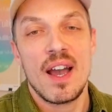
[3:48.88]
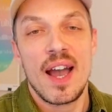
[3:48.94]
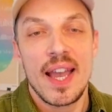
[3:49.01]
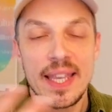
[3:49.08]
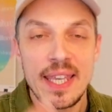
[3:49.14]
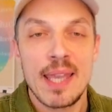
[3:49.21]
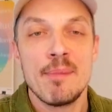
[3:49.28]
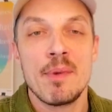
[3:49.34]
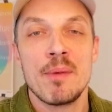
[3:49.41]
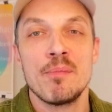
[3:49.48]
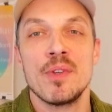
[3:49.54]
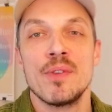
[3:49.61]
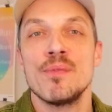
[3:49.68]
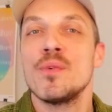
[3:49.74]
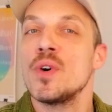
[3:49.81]
came up
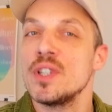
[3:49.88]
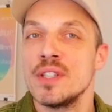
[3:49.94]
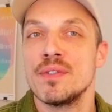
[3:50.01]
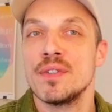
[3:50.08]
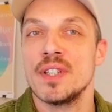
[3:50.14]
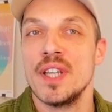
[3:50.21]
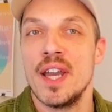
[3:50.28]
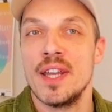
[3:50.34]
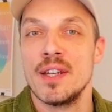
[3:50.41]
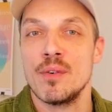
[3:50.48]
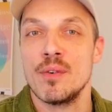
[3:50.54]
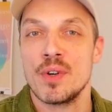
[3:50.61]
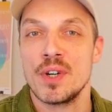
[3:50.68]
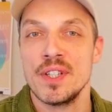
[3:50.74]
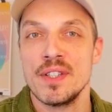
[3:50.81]
with 4 different
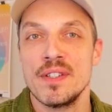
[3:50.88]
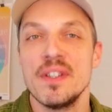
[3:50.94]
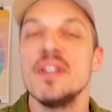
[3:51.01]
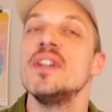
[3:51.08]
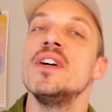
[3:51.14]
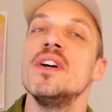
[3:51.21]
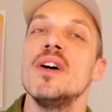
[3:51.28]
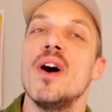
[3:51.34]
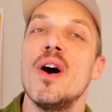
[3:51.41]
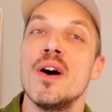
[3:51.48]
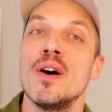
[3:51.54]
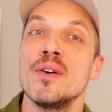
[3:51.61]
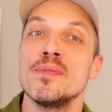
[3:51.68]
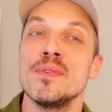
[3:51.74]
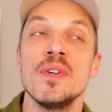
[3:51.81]
categories
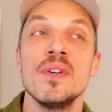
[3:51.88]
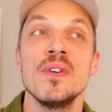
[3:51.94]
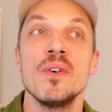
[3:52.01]
of